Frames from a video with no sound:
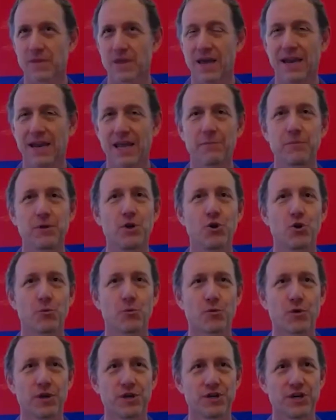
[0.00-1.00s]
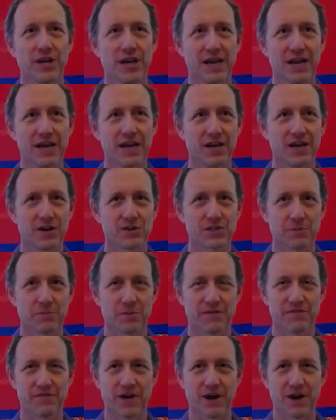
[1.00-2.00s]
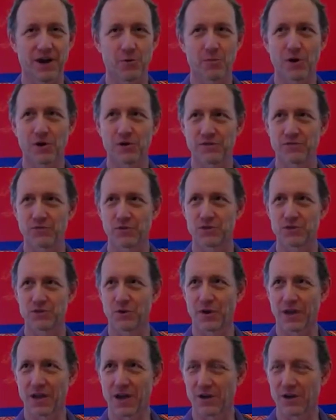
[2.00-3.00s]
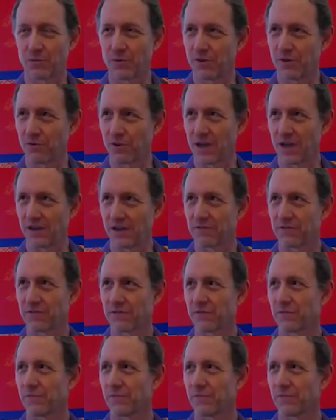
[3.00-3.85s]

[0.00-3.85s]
and help you to appreciate, you know, some of the finer parts of what's going on with your life